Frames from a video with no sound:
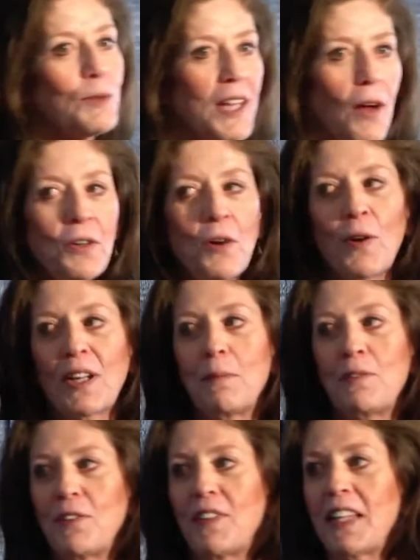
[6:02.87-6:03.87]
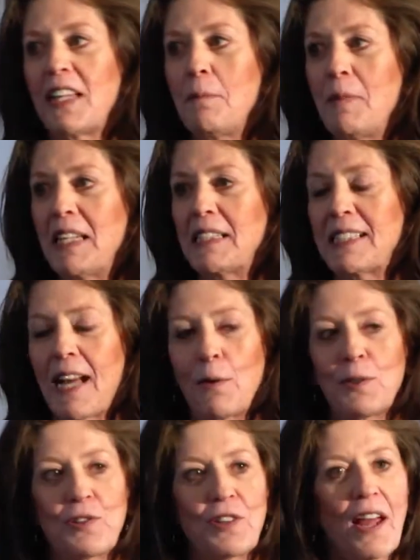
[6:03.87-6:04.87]
Without knowing him, do you think he means,
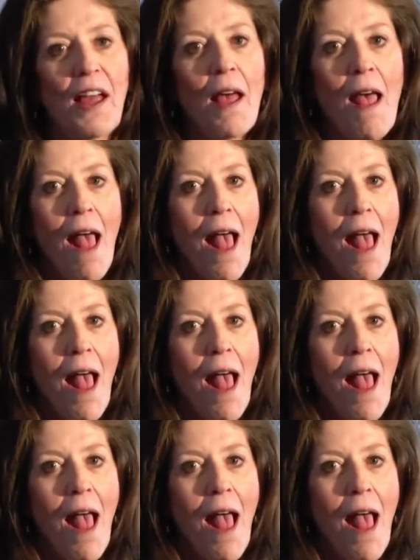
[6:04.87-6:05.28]
how was your day?